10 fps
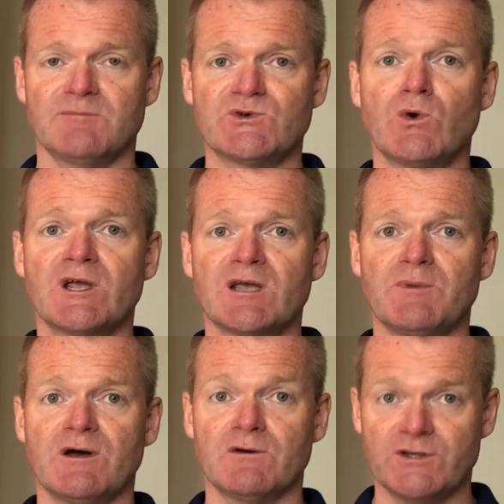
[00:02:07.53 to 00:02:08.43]
I'm talking
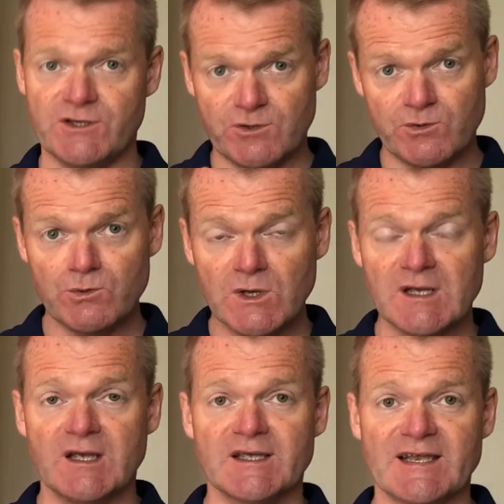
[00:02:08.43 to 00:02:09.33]
about you
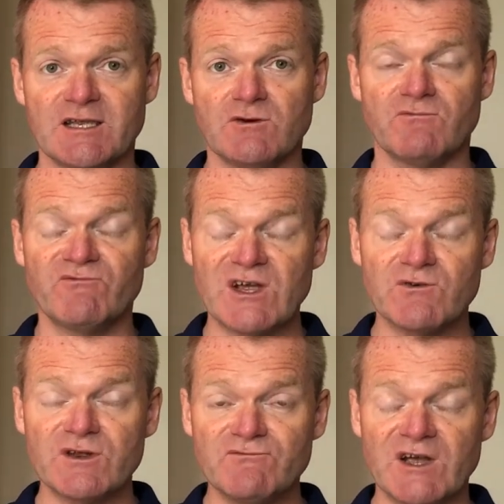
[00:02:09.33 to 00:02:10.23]
getting your
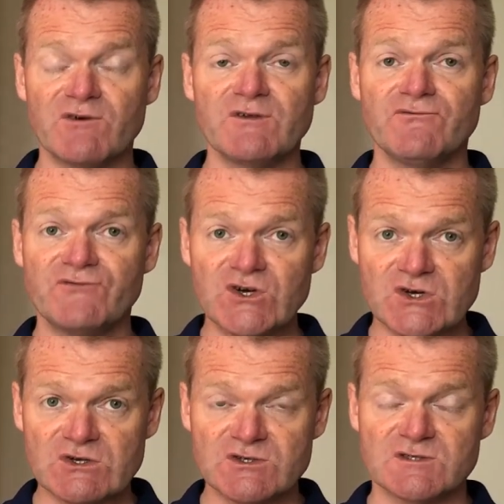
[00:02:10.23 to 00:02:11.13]
very
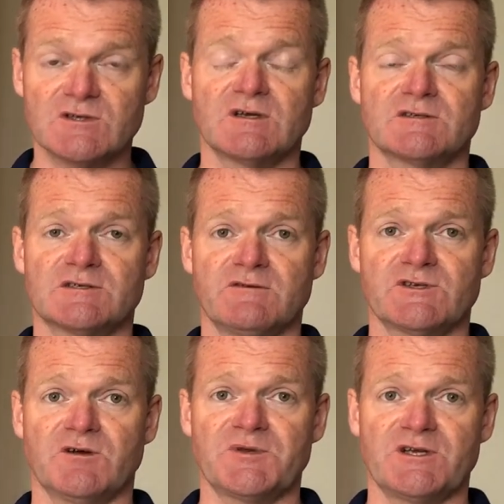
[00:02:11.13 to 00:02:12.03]
first service
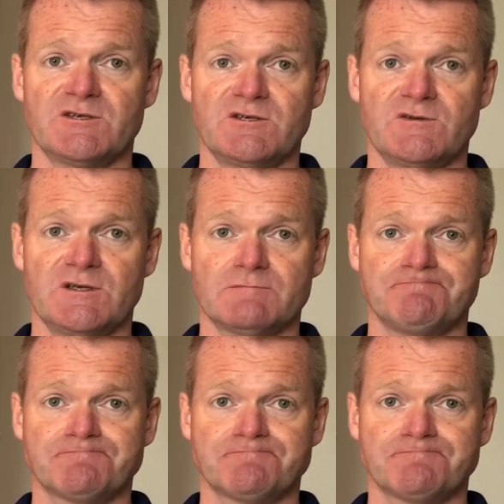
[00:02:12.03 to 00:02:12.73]
accommodation unit.